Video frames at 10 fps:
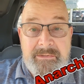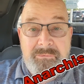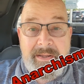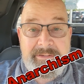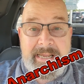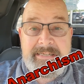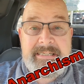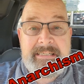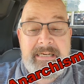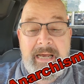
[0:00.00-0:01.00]
We have the
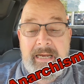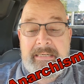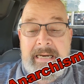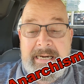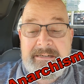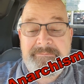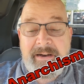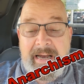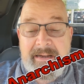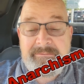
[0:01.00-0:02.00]

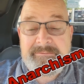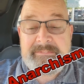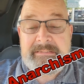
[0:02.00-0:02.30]
1895